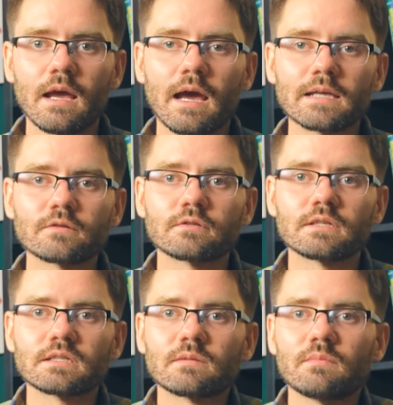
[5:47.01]
as our
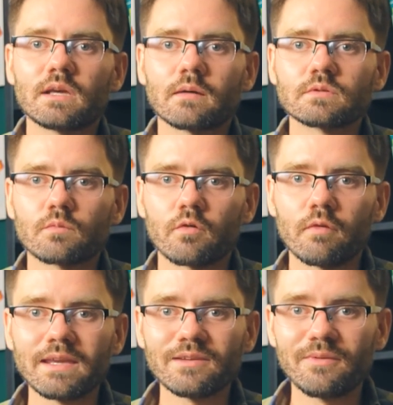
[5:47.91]
system becomes more
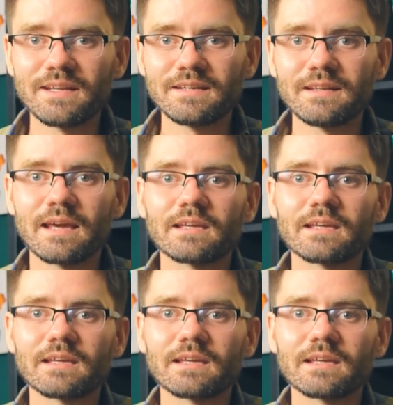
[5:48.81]
regulated and